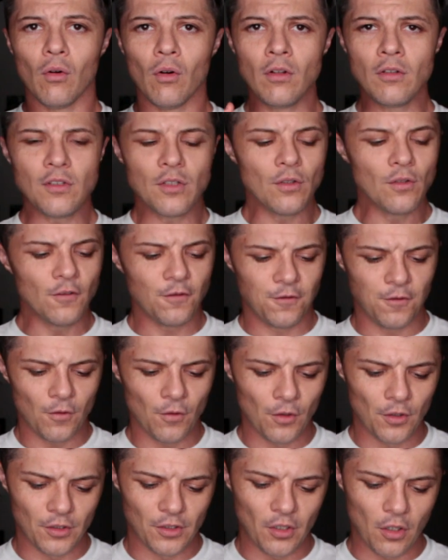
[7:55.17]
Also
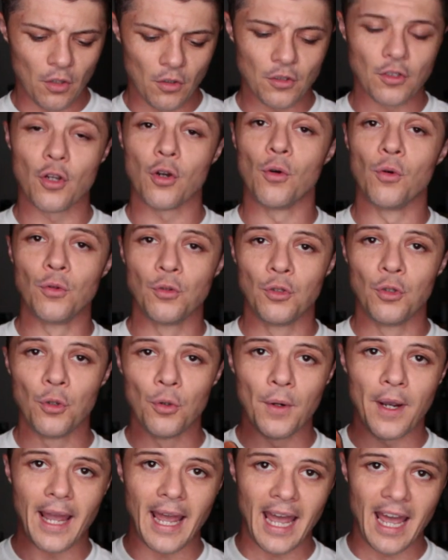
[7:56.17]
for those who
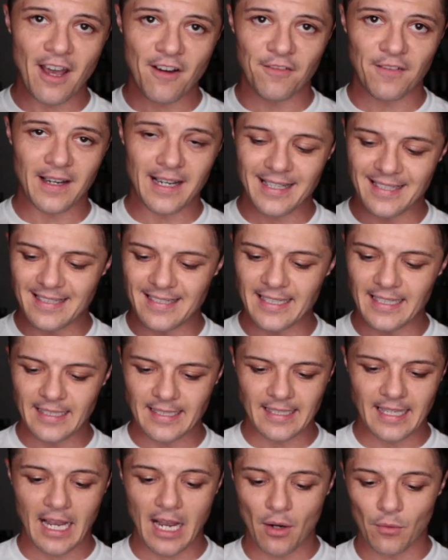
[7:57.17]
do have a Sig
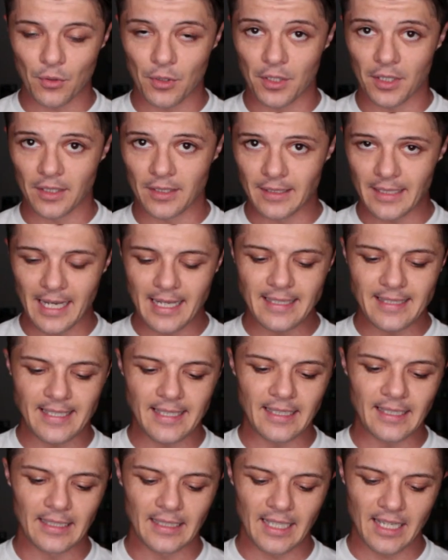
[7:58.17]
Sauer
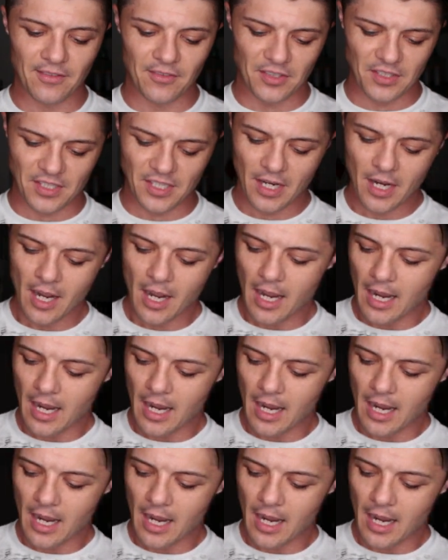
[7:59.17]
1911s,